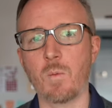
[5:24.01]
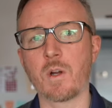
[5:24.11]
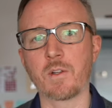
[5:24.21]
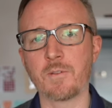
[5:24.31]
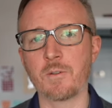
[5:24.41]

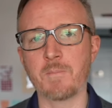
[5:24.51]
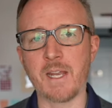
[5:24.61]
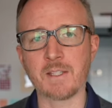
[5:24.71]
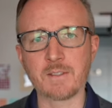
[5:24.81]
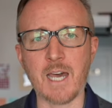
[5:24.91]
one or two
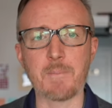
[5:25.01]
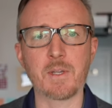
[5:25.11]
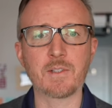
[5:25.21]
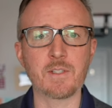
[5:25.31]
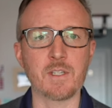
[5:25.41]
main
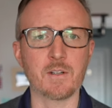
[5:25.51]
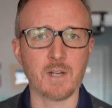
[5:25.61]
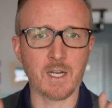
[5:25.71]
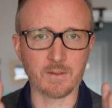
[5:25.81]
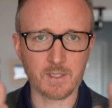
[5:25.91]
topics here
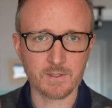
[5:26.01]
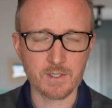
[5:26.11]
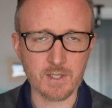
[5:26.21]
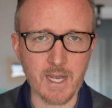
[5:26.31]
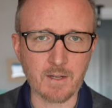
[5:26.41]
on
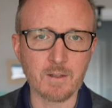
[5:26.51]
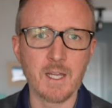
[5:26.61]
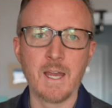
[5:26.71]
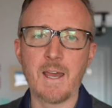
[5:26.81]
this channel,